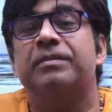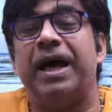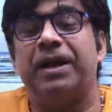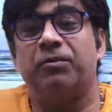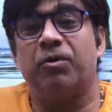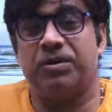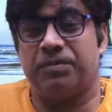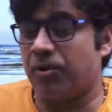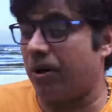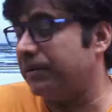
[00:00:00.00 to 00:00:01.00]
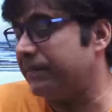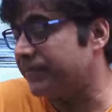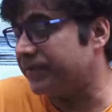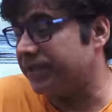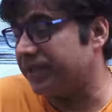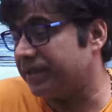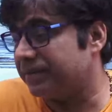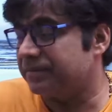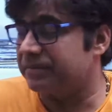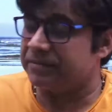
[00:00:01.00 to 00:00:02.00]
And what problems they
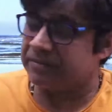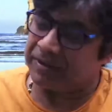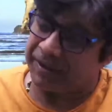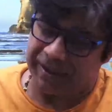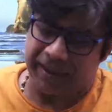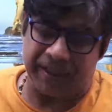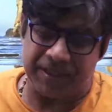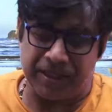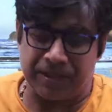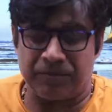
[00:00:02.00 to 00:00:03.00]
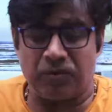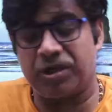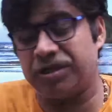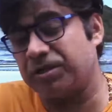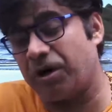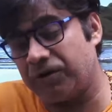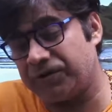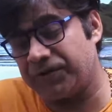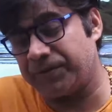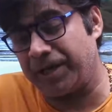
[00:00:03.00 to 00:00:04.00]
create and what are the
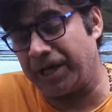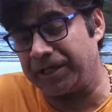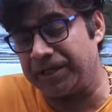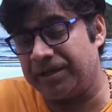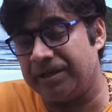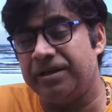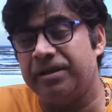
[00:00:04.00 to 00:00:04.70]
causes behind it?